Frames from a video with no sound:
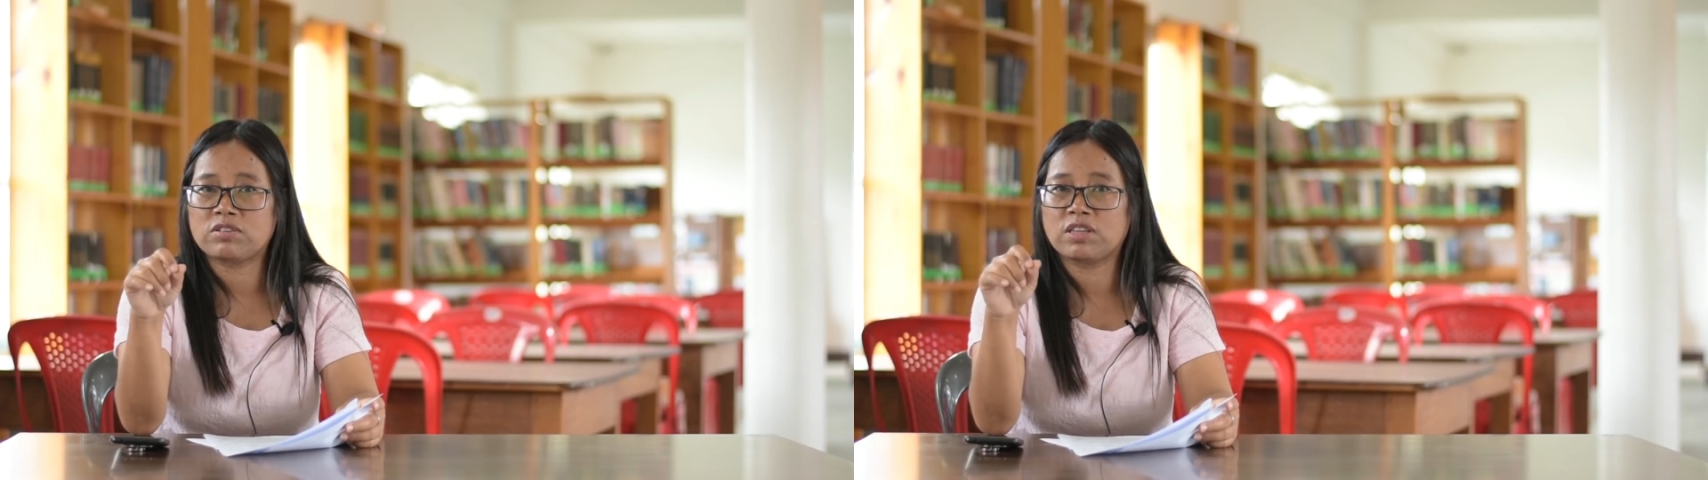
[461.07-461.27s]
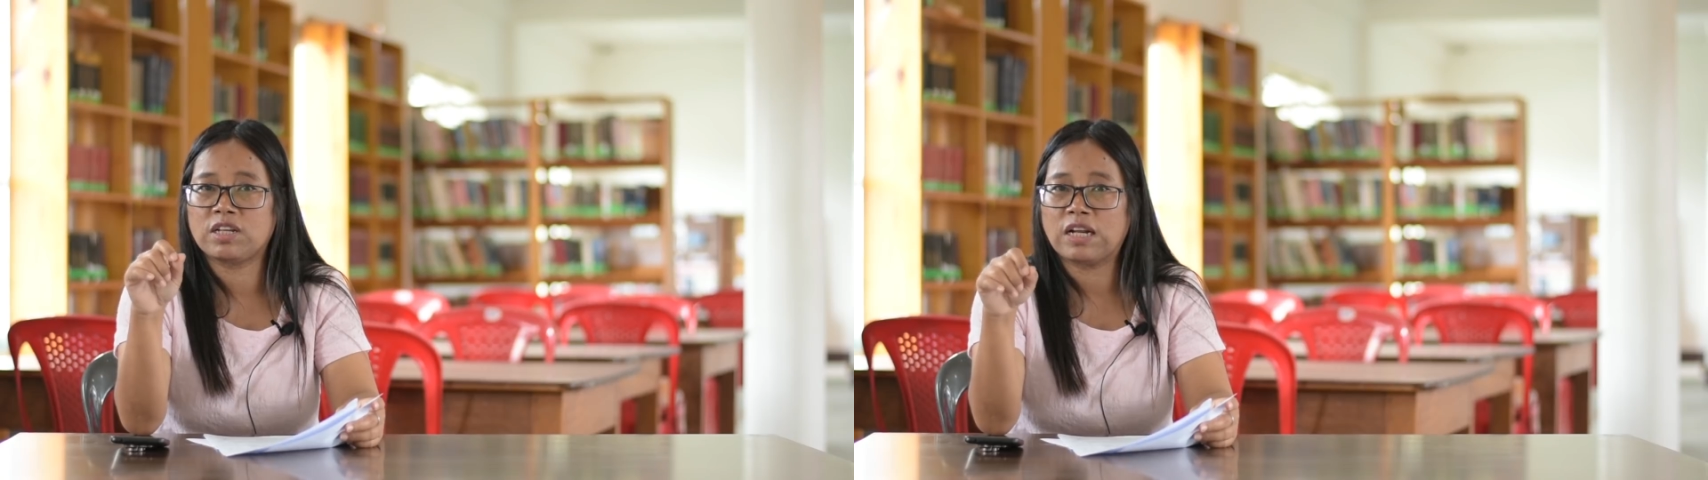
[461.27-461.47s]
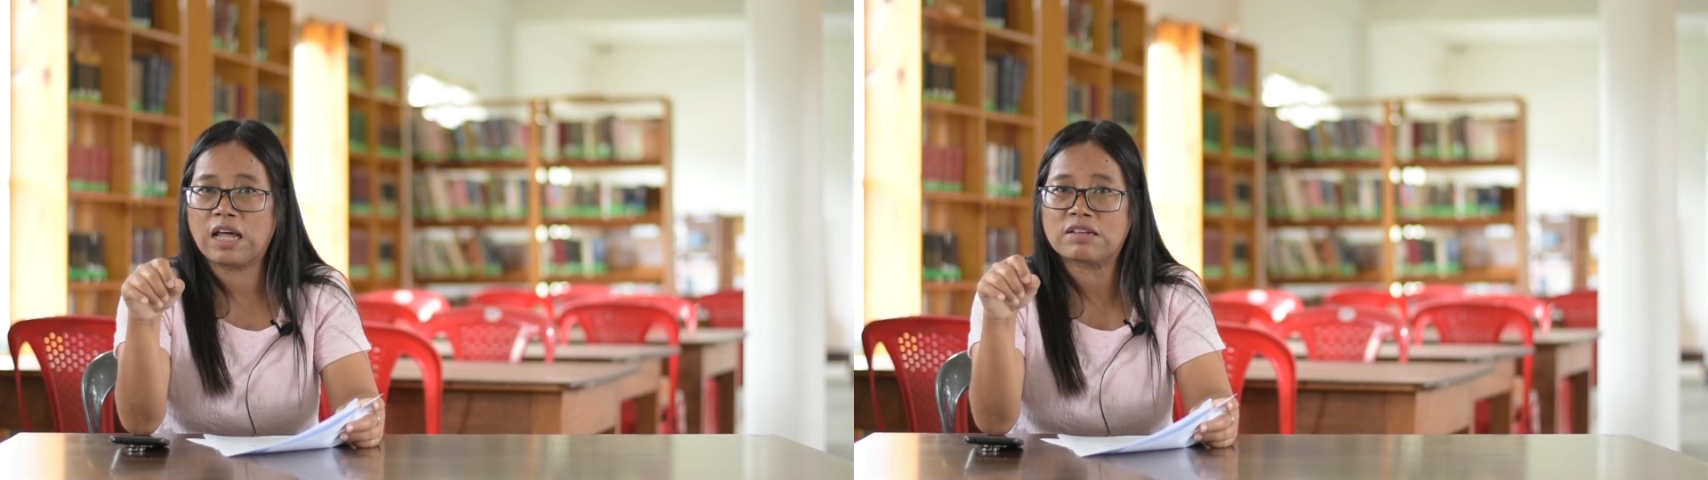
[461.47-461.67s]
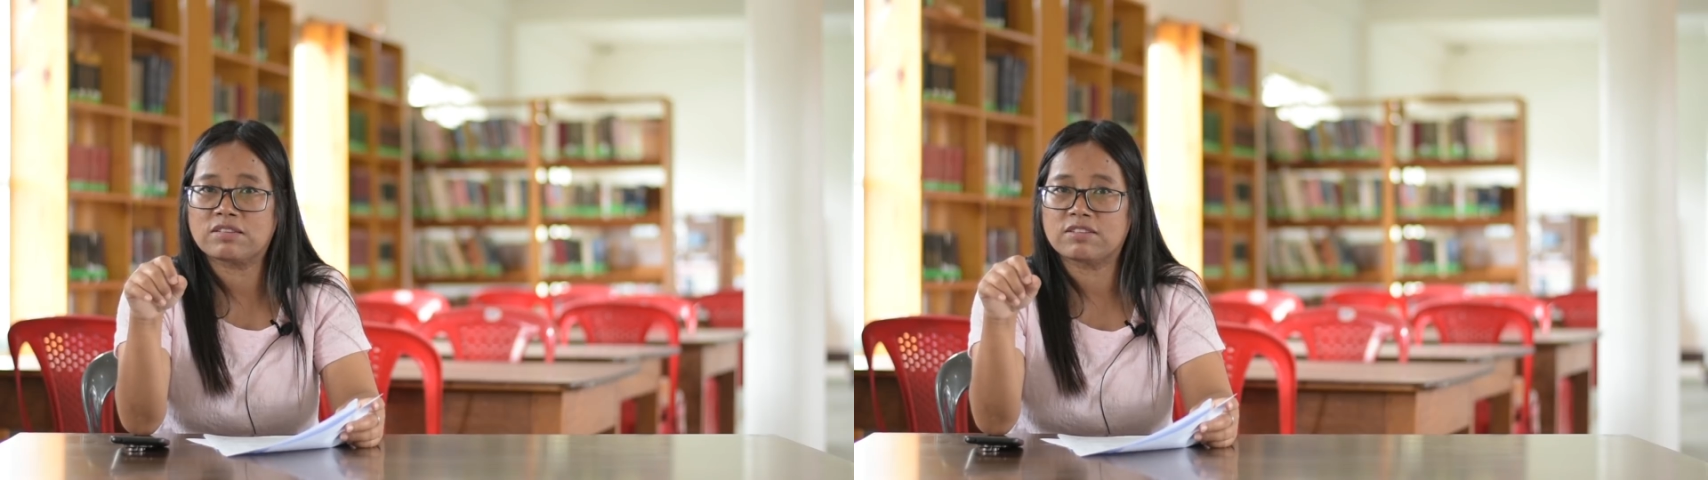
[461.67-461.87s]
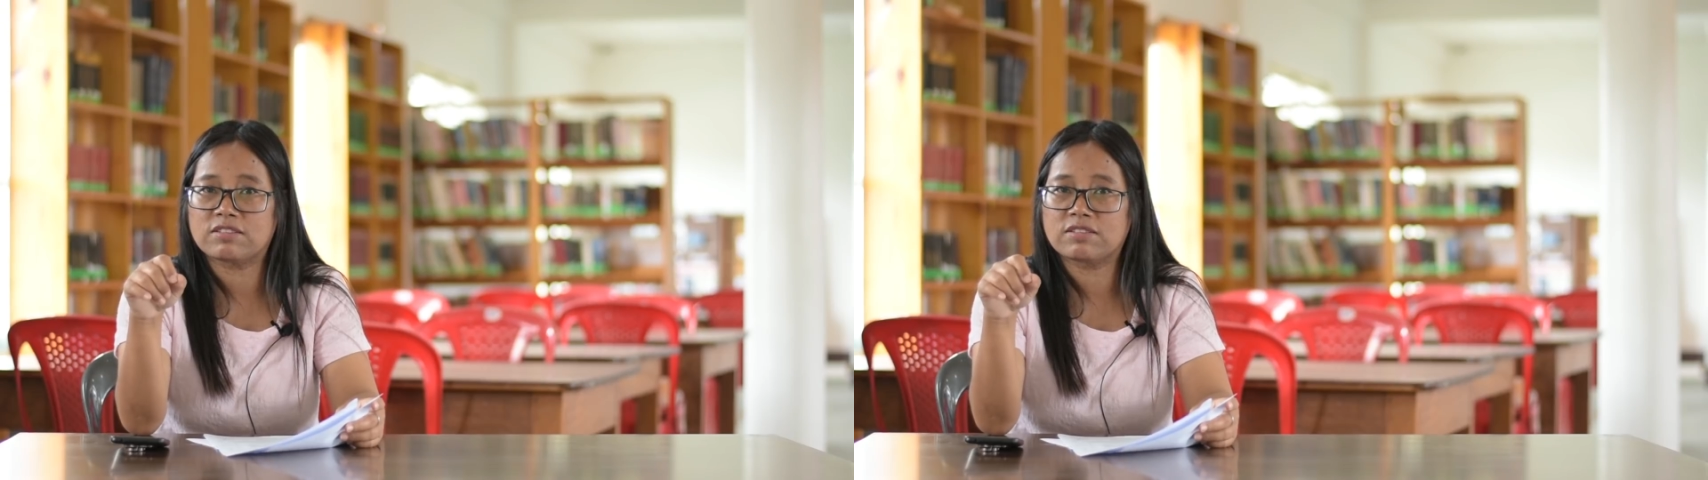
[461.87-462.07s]
attending
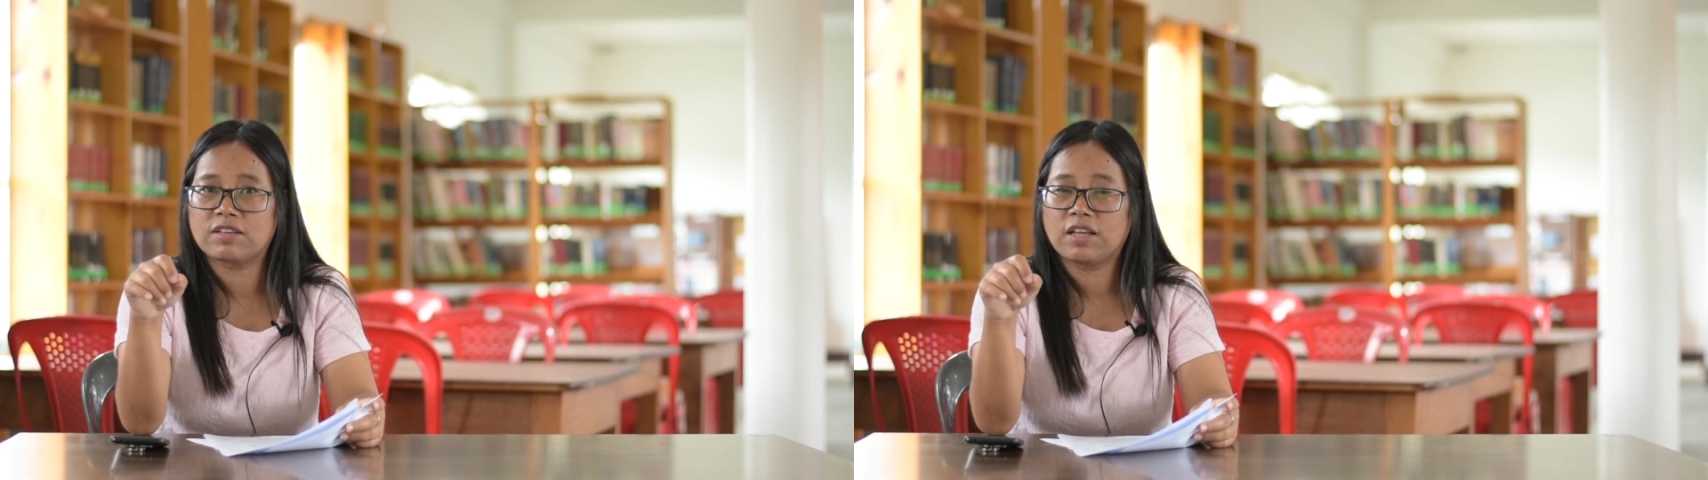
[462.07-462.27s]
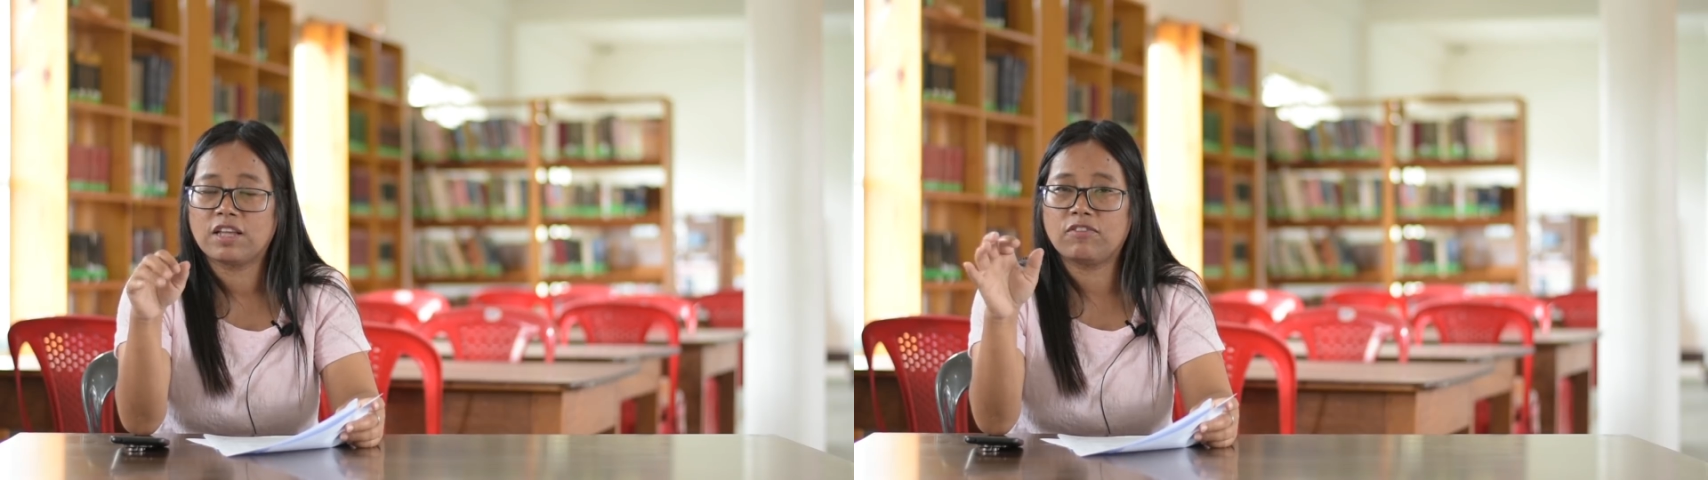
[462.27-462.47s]
classes,